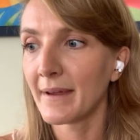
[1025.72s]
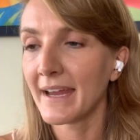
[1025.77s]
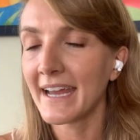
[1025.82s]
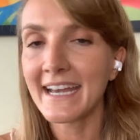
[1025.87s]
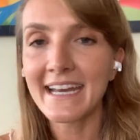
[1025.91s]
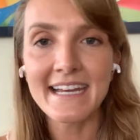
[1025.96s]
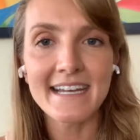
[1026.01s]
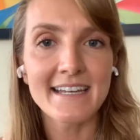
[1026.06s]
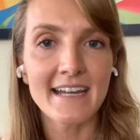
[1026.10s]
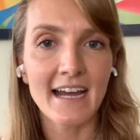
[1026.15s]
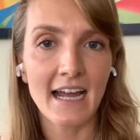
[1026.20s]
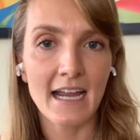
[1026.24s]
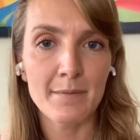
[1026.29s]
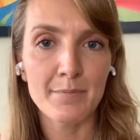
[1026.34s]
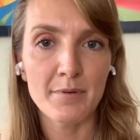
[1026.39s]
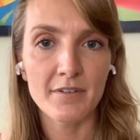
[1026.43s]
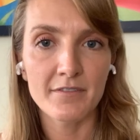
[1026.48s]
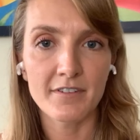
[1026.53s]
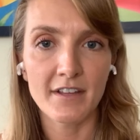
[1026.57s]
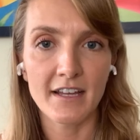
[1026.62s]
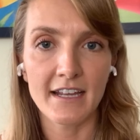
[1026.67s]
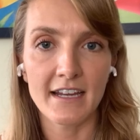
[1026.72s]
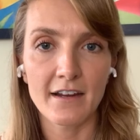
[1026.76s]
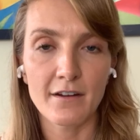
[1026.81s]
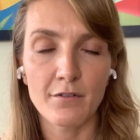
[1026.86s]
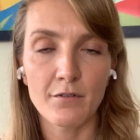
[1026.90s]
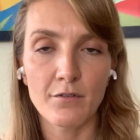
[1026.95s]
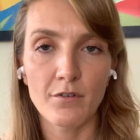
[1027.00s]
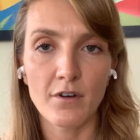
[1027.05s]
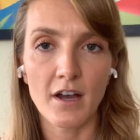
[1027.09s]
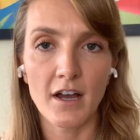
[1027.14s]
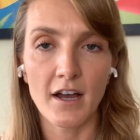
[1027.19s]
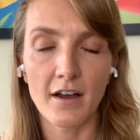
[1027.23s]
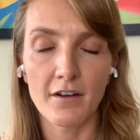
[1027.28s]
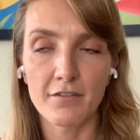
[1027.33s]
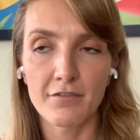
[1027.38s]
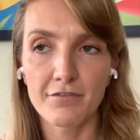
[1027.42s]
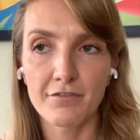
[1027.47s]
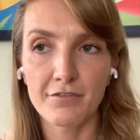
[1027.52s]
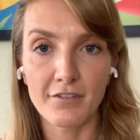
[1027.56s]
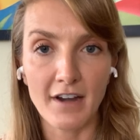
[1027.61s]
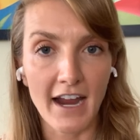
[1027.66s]
any type of like
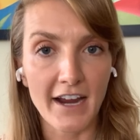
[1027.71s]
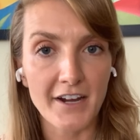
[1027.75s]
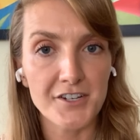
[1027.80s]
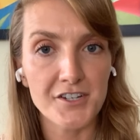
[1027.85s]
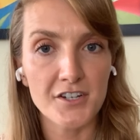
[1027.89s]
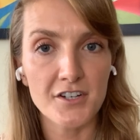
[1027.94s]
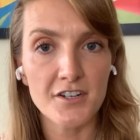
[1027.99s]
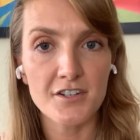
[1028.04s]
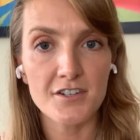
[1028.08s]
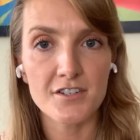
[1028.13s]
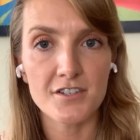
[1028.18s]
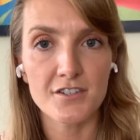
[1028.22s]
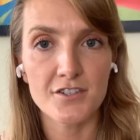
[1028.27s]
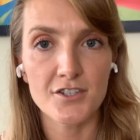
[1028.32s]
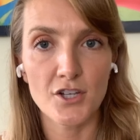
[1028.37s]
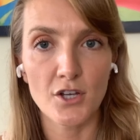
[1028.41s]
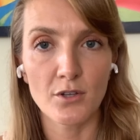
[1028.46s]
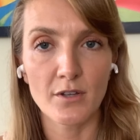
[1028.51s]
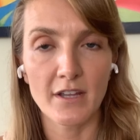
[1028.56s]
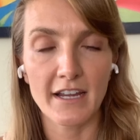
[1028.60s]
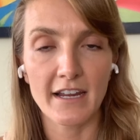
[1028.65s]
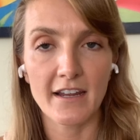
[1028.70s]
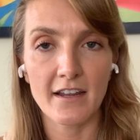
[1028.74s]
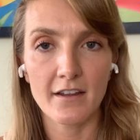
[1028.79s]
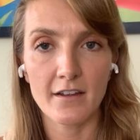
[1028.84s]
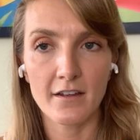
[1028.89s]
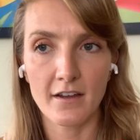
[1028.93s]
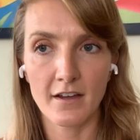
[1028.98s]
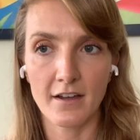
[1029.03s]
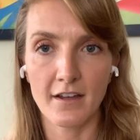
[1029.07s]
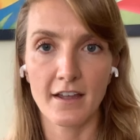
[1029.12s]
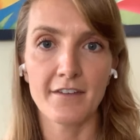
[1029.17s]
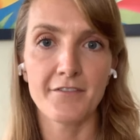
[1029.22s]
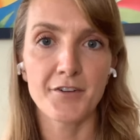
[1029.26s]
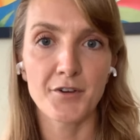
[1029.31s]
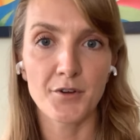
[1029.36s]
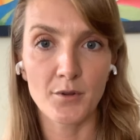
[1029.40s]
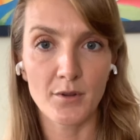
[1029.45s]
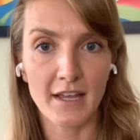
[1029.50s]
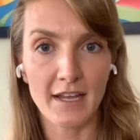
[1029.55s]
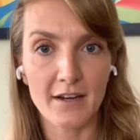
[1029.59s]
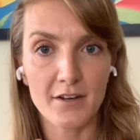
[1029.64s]
fractures. So like if
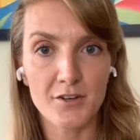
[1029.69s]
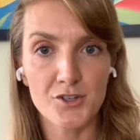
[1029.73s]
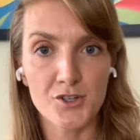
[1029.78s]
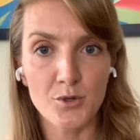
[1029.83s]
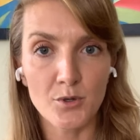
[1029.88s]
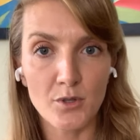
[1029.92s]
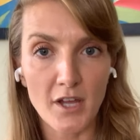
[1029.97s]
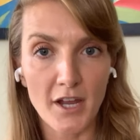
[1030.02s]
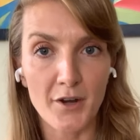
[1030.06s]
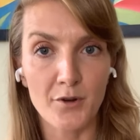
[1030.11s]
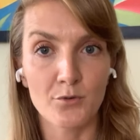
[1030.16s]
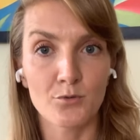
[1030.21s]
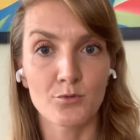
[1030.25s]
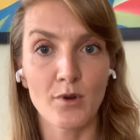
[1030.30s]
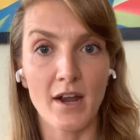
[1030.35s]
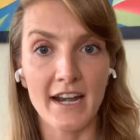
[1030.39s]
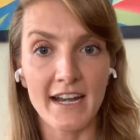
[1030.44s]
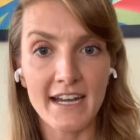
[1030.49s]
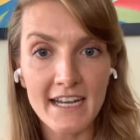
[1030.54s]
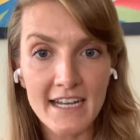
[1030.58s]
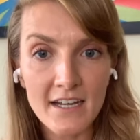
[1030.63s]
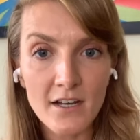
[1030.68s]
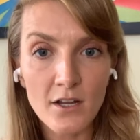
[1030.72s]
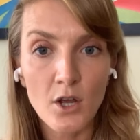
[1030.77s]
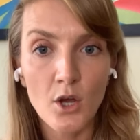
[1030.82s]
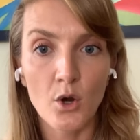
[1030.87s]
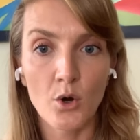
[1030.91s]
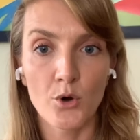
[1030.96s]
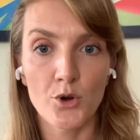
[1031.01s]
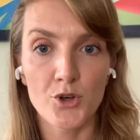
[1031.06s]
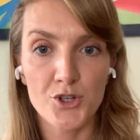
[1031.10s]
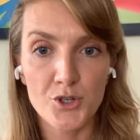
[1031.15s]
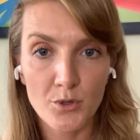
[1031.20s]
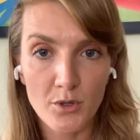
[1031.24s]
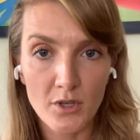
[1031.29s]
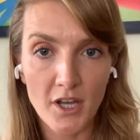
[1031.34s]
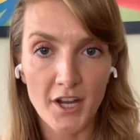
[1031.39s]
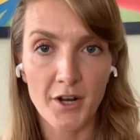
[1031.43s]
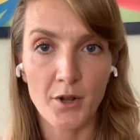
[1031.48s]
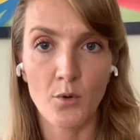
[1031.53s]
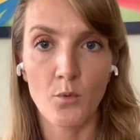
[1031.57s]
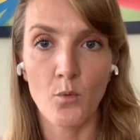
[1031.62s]
you like do a lot of running or do a
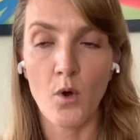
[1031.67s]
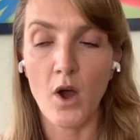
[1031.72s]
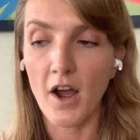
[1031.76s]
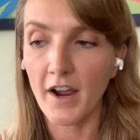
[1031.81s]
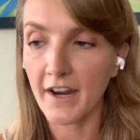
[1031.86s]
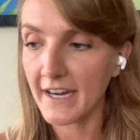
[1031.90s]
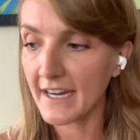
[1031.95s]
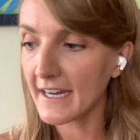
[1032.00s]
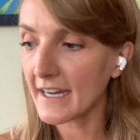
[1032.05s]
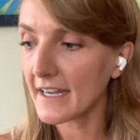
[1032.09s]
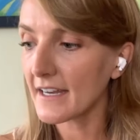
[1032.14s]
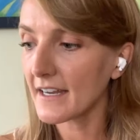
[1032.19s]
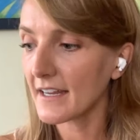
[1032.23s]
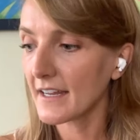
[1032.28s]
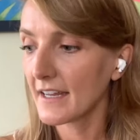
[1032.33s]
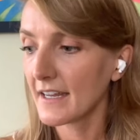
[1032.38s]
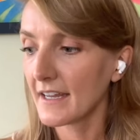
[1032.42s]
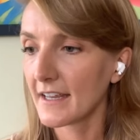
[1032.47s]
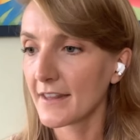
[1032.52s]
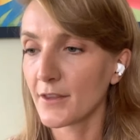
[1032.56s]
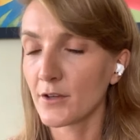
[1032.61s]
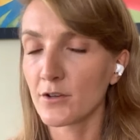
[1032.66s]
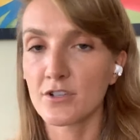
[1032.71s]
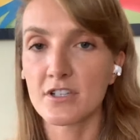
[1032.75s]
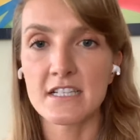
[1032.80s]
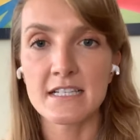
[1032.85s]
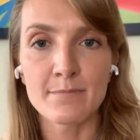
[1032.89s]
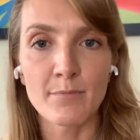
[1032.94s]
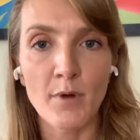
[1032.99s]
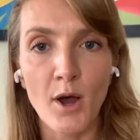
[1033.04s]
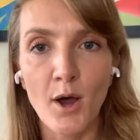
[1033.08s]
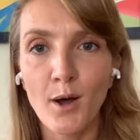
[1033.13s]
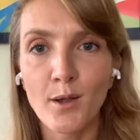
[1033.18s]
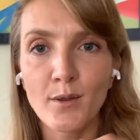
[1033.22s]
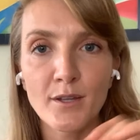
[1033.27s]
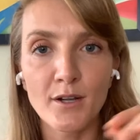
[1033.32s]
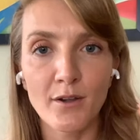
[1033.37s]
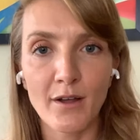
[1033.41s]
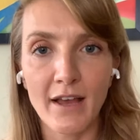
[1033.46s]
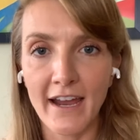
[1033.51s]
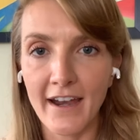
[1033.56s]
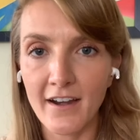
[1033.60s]
lot of walking, those small
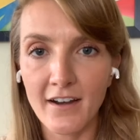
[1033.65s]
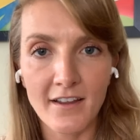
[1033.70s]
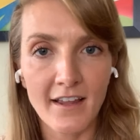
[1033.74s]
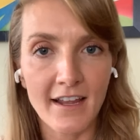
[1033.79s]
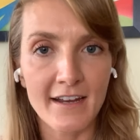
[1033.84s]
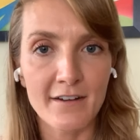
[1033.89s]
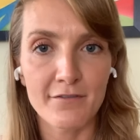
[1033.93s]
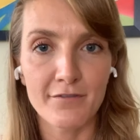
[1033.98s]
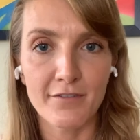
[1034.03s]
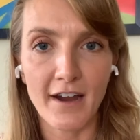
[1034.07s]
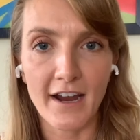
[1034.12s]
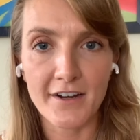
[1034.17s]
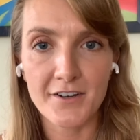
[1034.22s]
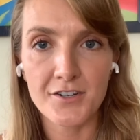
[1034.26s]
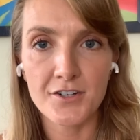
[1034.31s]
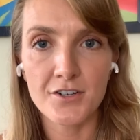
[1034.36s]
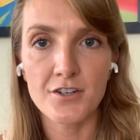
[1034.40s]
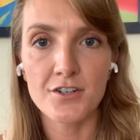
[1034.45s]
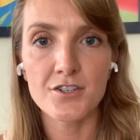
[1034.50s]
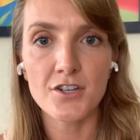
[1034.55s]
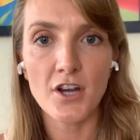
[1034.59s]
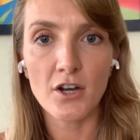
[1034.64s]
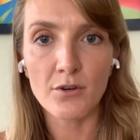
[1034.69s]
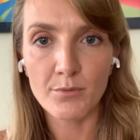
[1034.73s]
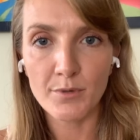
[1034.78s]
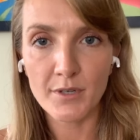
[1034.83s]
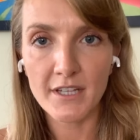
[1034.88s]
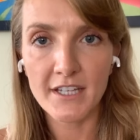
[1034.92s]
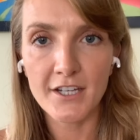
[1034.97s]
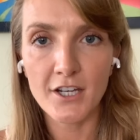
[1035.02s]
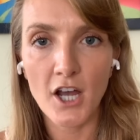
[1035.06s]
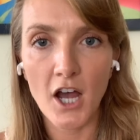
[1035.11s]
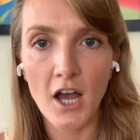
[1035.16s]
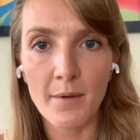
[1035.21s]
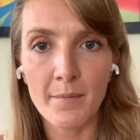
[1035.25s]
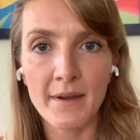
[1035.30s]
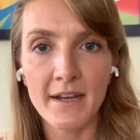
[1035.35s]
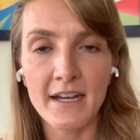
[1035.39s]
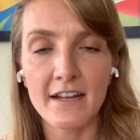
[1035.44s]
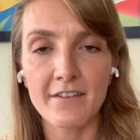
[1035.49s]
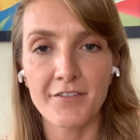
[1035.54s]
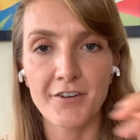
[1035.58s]
little hairline fractures are really
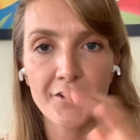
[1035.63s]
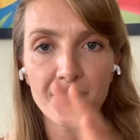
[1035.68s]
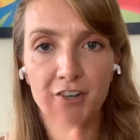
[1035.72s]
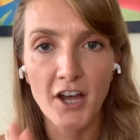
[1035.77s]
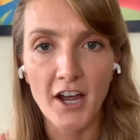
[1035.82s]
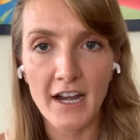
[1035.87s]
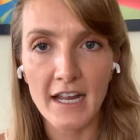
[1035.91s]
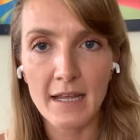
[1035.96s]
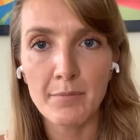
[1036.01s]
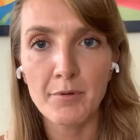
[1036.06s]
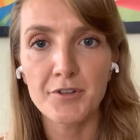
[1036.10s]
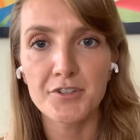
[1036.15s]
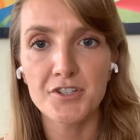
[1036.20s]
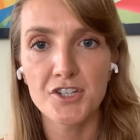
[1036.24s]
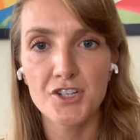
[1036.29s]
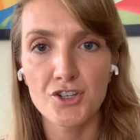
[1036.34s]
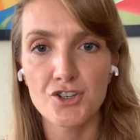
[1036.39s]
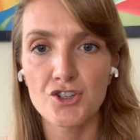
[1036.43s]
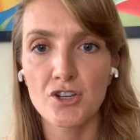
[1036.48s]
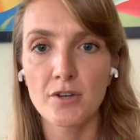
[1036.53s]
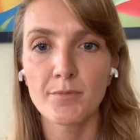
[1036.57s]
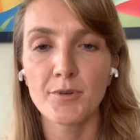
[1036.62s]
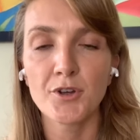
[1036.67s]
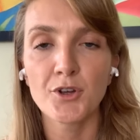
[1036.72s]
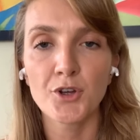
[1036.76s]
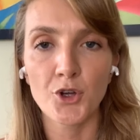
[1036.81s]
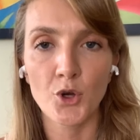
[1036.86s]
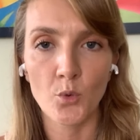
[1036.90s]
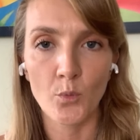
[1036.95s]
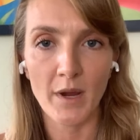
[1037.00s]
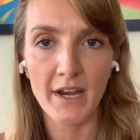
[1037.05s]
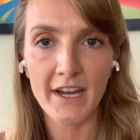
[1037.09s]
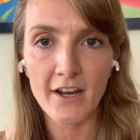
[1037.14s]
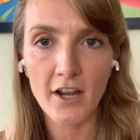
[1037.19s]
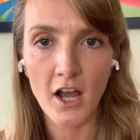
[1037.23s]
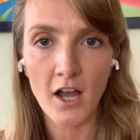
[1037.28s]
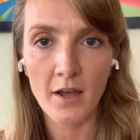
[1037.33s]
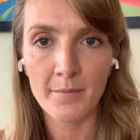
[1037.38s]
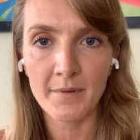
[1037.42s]
common. If you're not able to distribute your weight